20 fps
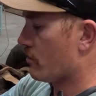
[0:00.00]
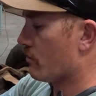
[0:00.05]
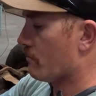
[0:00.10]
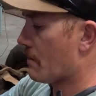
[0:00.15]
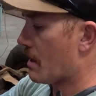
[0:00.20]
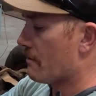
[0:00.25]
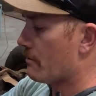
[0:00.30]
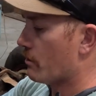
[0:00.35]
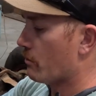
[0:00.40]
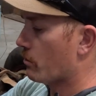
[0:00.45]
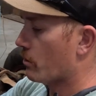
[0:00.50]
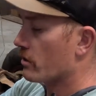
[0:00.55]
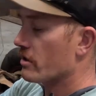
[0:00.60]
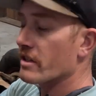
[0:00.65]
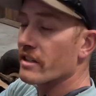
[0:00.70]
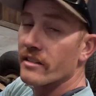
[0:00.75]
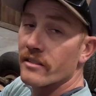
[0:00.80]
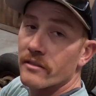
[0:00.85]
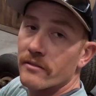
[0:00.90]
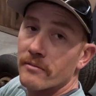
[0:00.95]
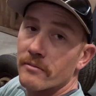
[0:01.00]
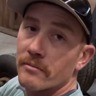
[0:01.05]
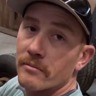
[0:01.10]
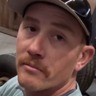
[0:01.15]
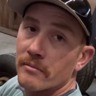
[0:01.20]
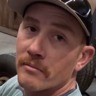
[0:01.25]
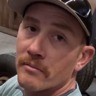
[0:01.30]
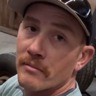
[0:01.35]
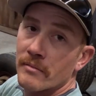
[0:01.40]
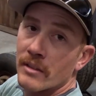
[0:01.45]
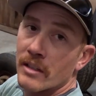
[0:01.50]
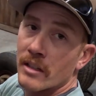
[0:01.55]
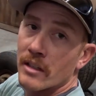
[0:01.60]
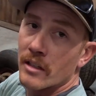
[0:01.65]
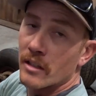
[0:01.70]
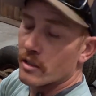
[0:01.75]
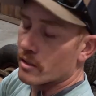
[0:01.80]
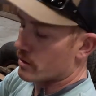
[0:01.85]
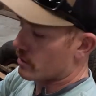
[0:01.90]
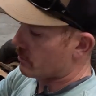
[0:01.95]
maybe we'll just
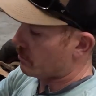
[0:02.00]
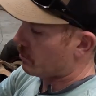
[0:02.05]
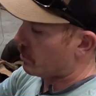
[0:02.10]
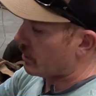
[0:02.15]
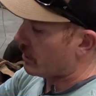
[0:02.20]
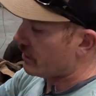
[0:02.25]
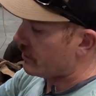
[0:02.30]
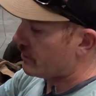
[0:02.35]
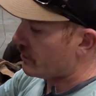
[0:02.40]
put a